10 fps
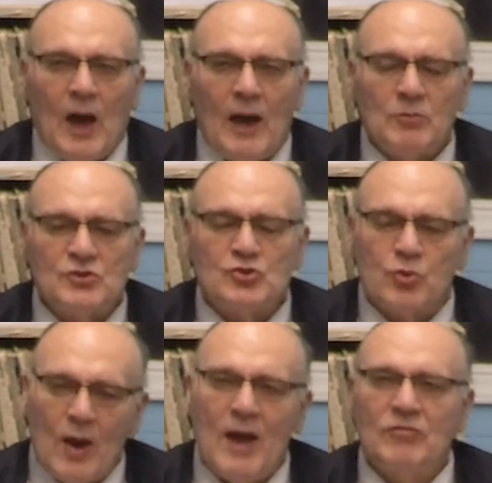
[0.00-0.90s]
I was
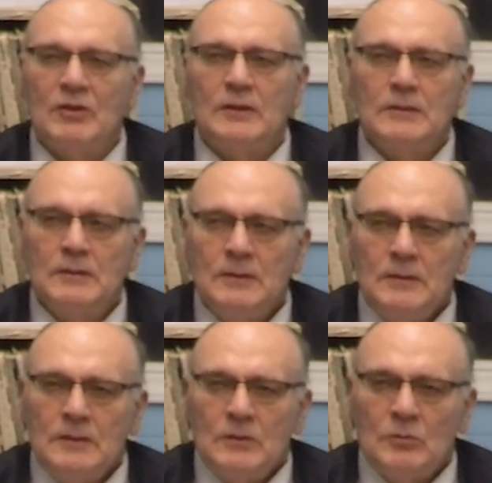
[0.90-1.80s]
traveling
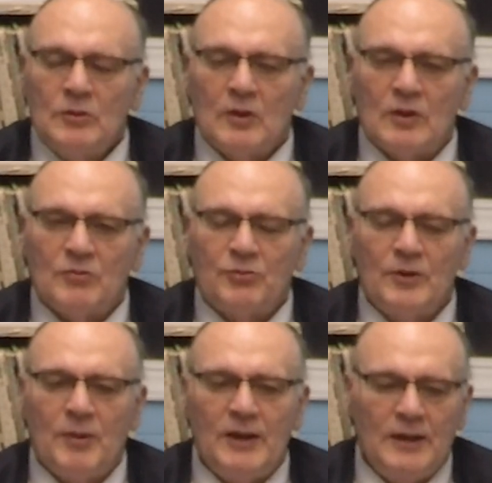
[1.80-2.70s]
with a
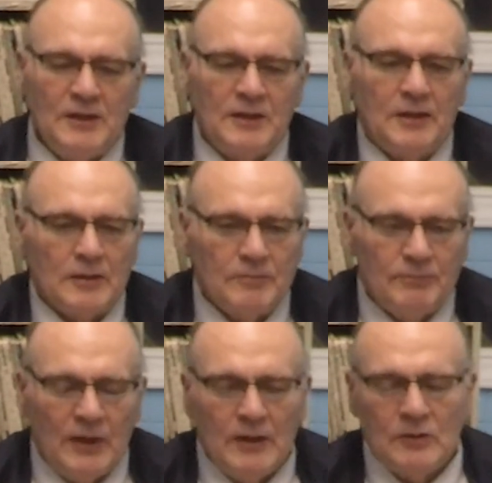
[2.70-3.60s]
friend of mine, Andy
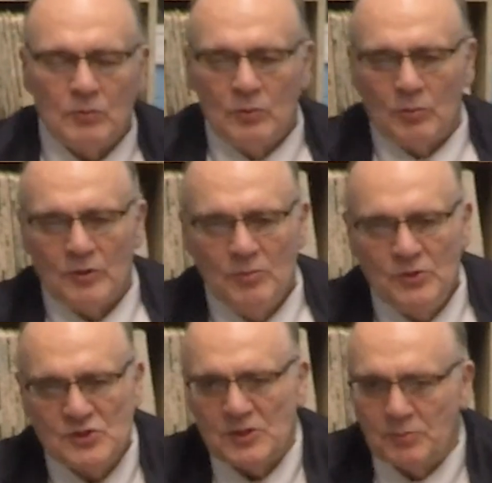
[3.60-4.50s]
Kidd, and we were in the
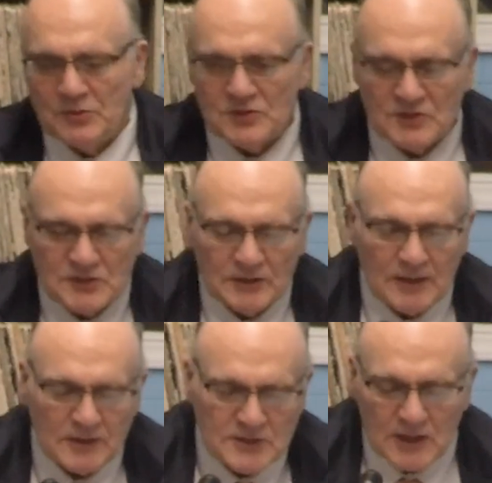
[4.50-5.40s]
music business at
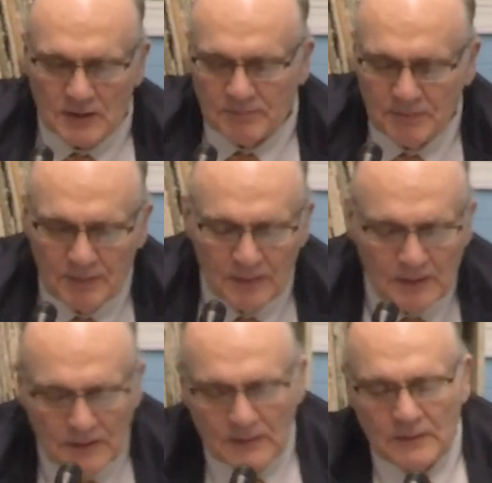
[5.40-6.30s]
that time.
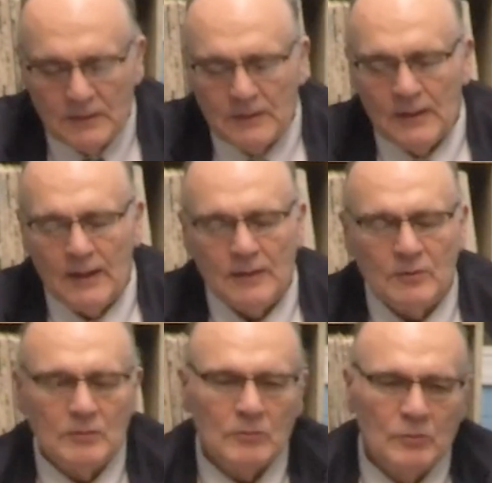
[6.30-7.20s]

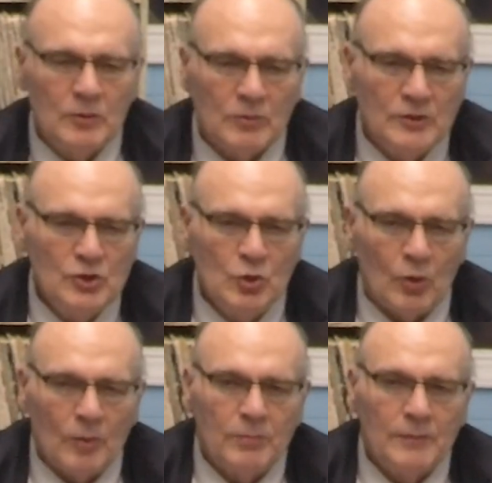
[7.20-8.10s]
And we were in
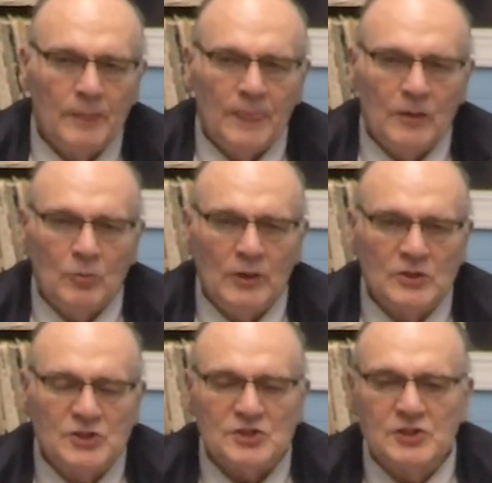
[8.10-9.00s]
Europe, and we
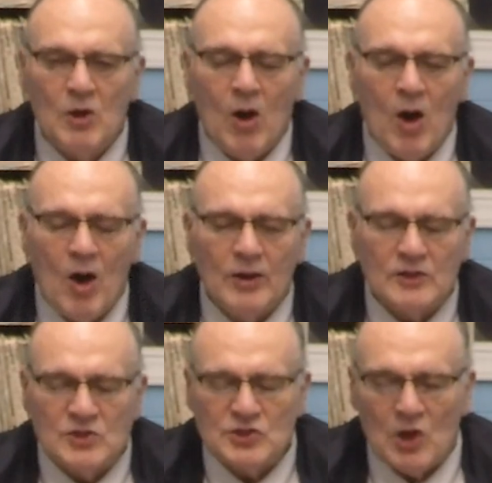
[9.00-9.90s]
had just gone
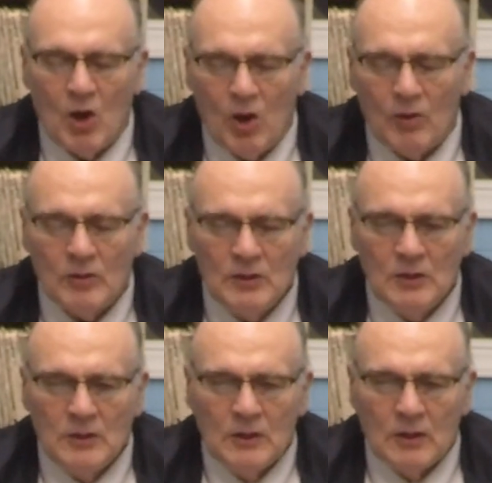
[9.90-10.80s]
and saw
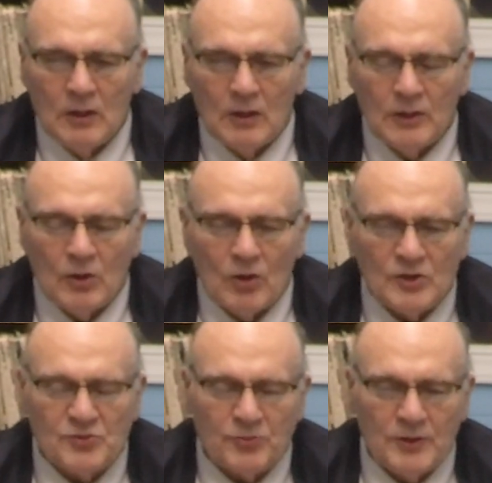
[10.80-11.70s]
an
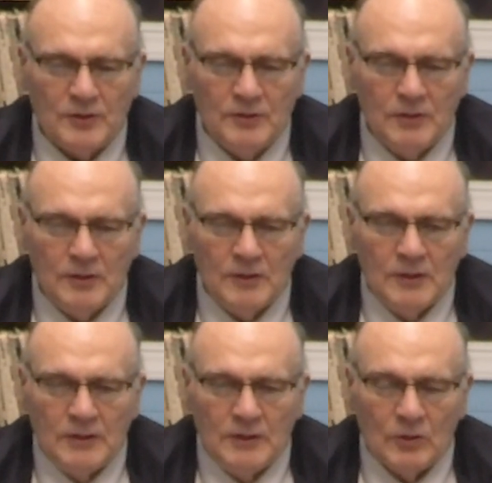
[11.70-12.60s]
artist friend
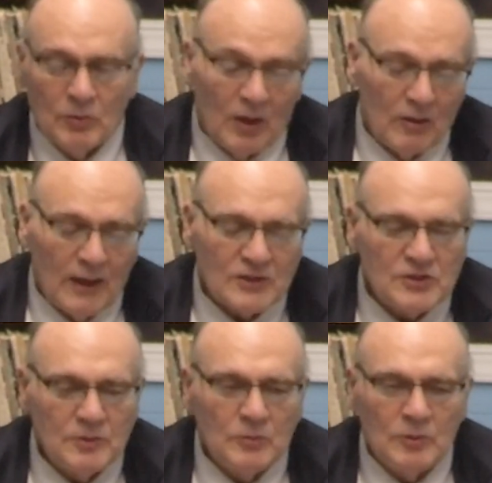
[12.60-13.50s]
Well,
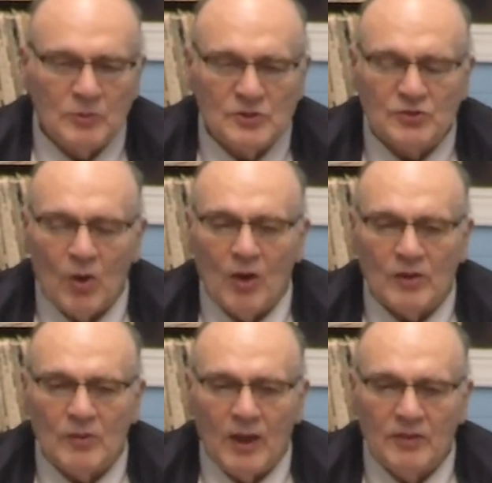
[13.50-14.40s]
actually, we were just
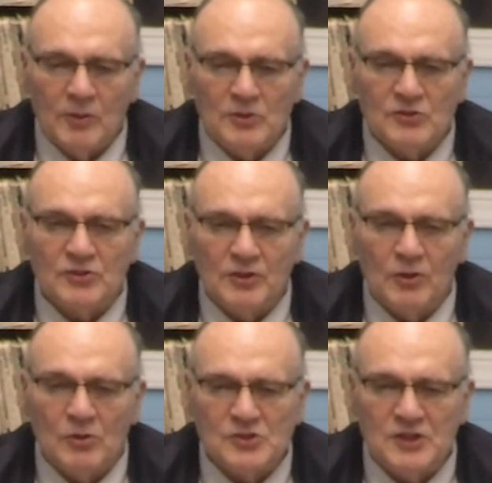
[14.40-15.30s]
gone. I think we just
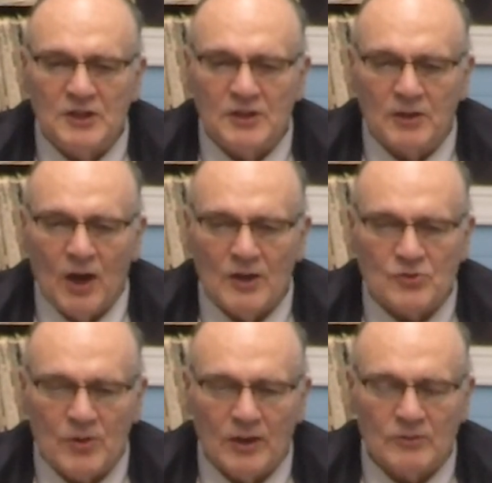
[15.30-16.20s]
negotiated a
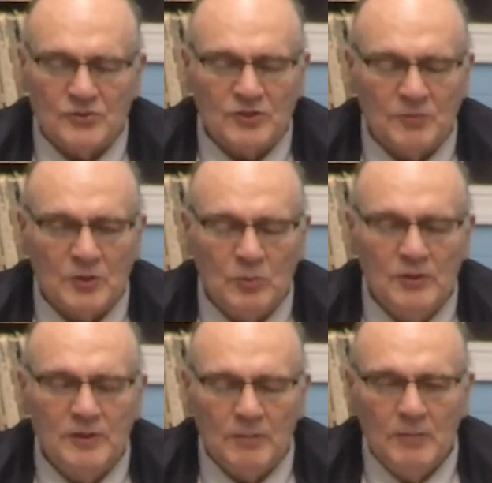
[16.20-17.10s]
contract or something
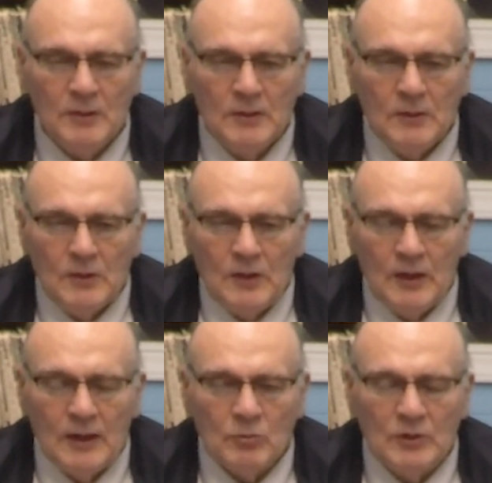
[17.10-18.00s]
with him.
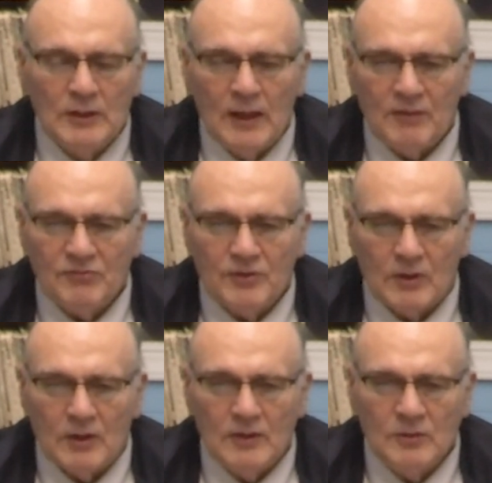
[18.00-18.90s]
And we left,
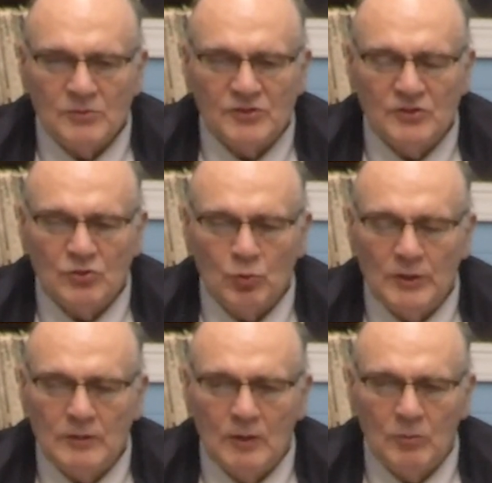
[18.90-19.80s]
it was in
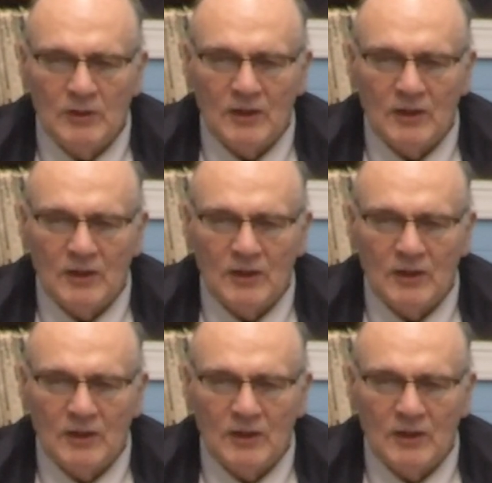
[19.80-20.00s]
Sweden, and